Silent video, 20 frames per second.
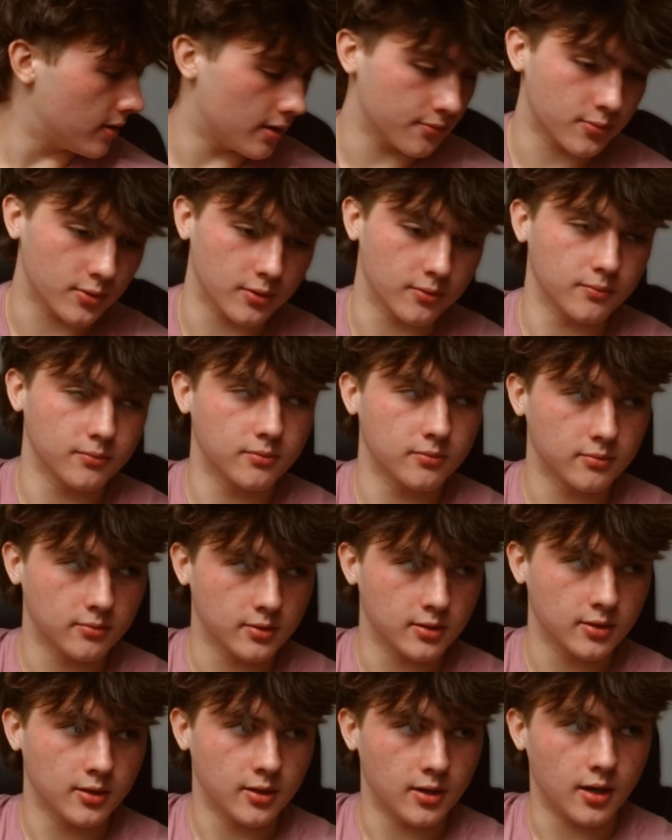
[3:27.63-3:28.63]
Well,
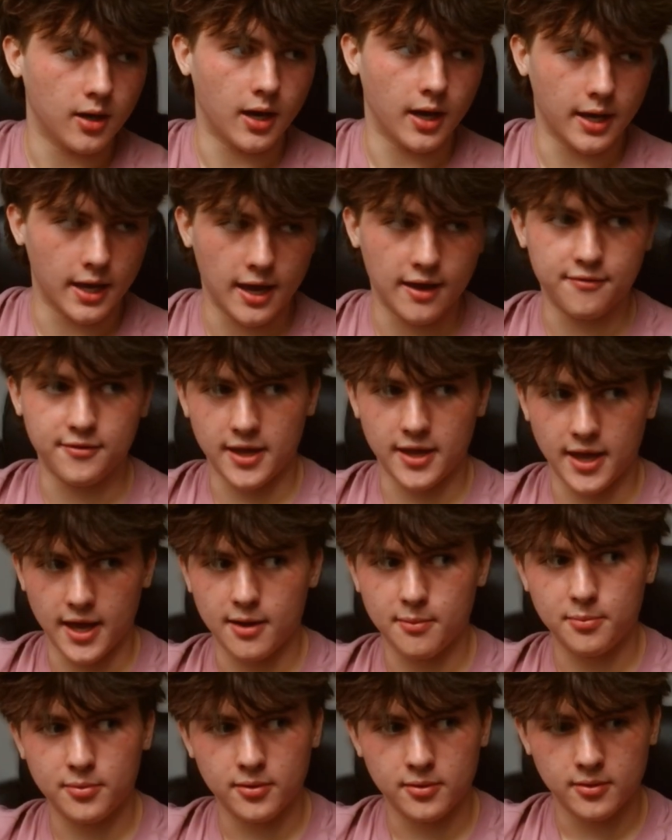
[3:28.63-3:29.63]
I have an
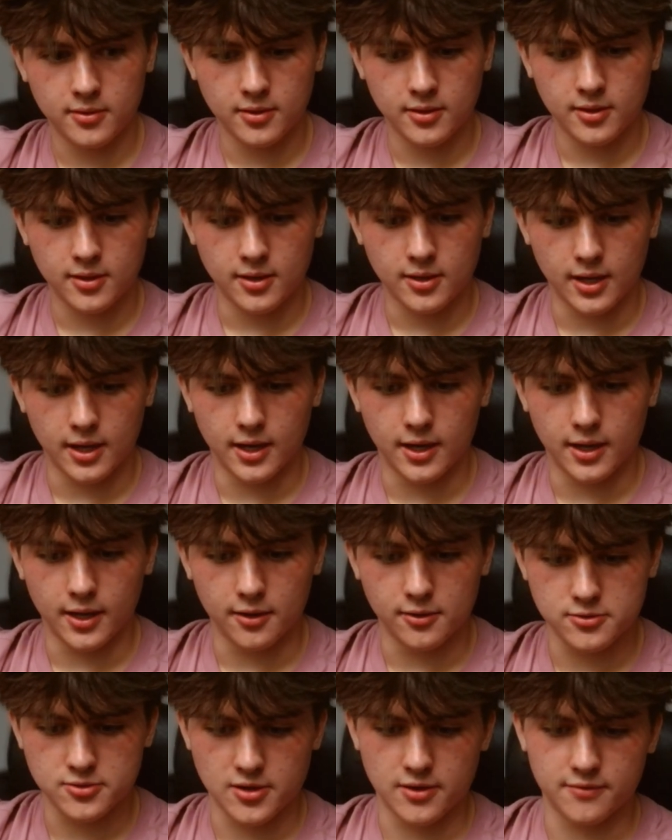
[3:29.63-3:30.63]
app, and I
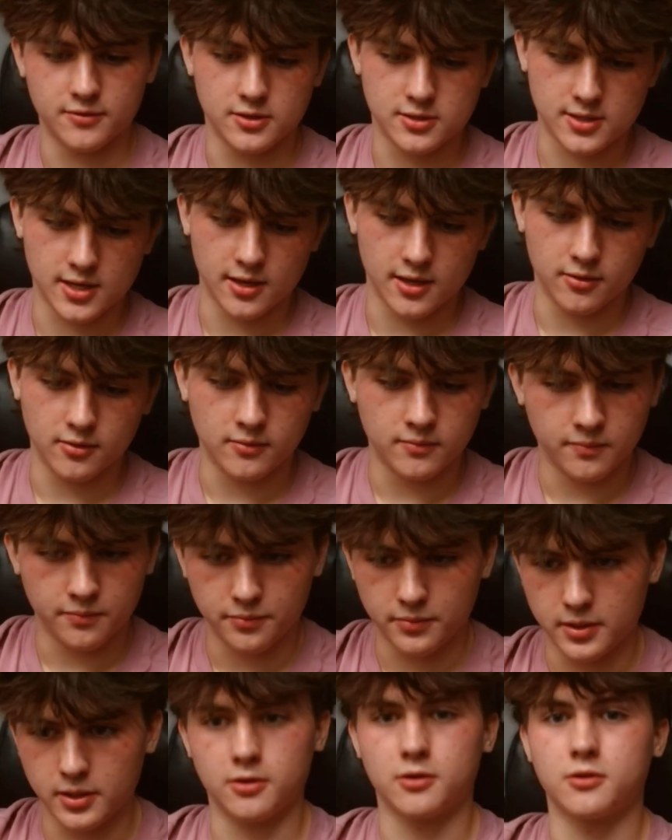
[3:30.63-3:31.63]
also have the scale.
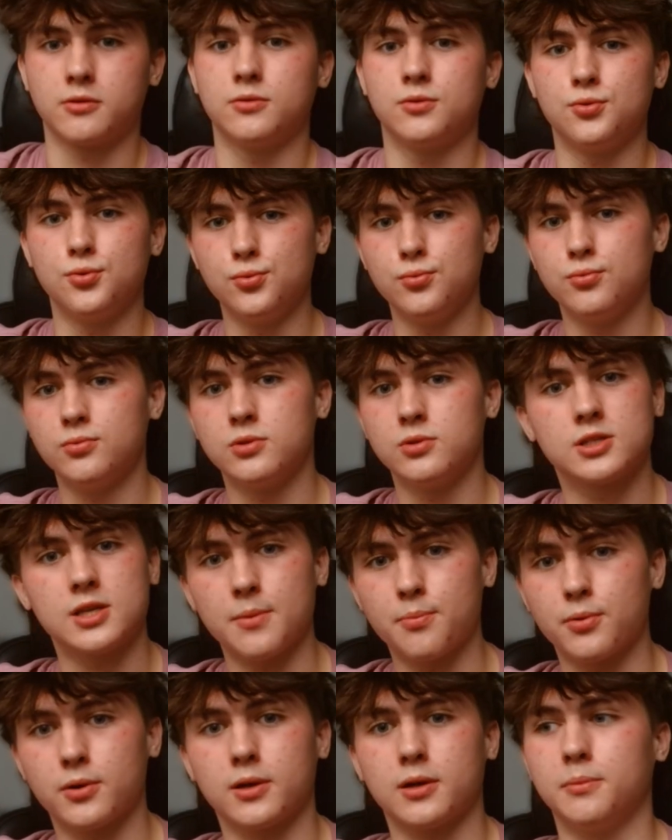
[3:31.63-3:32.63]
They're two
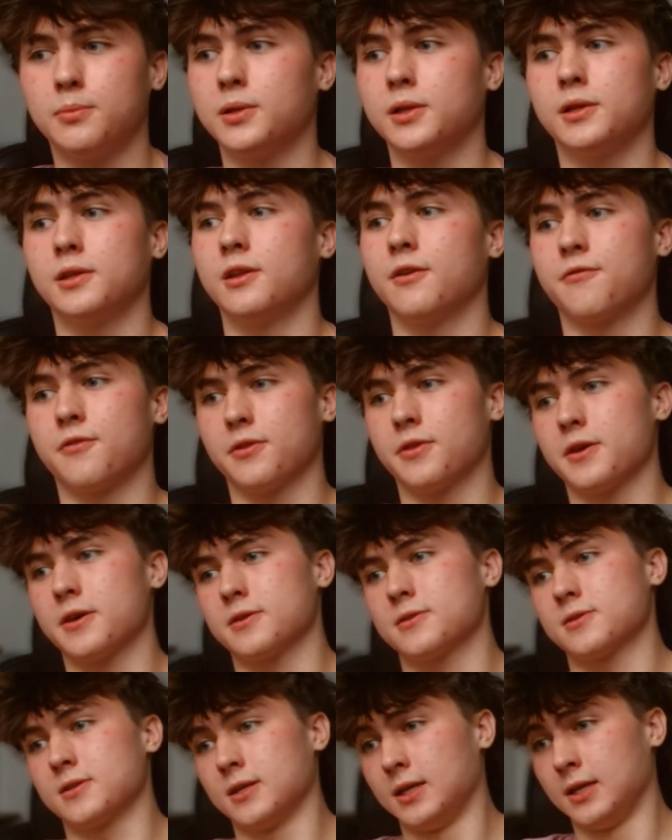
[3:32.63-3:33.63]
separate, completely different
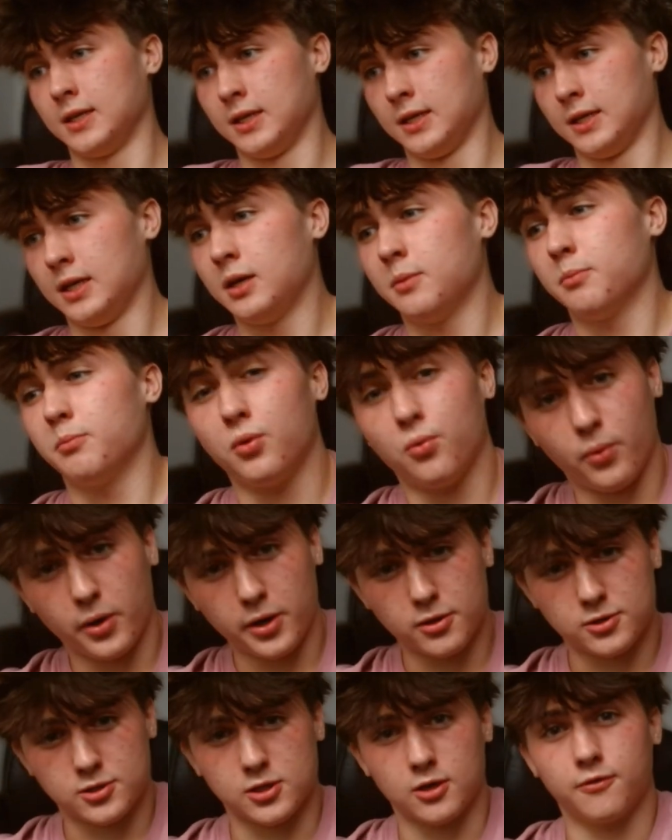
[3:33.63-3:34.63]
things. But weigh
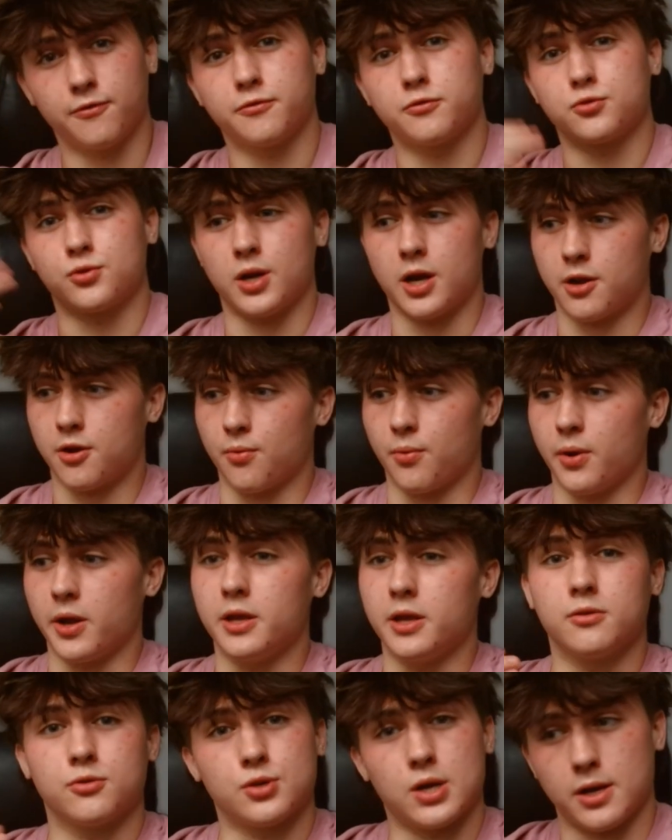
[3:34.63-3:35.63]
yourself, track your weight,
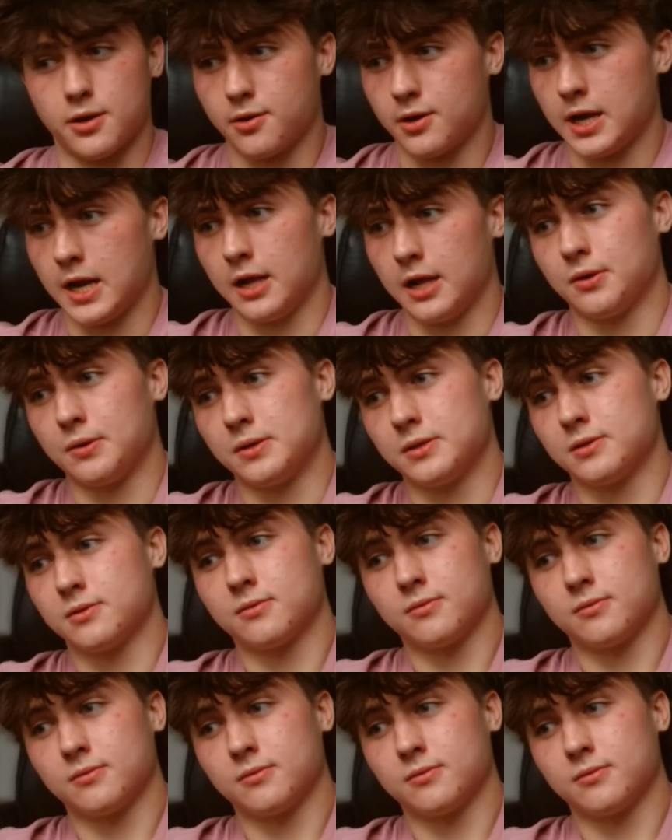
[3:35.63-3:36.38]
track your calories.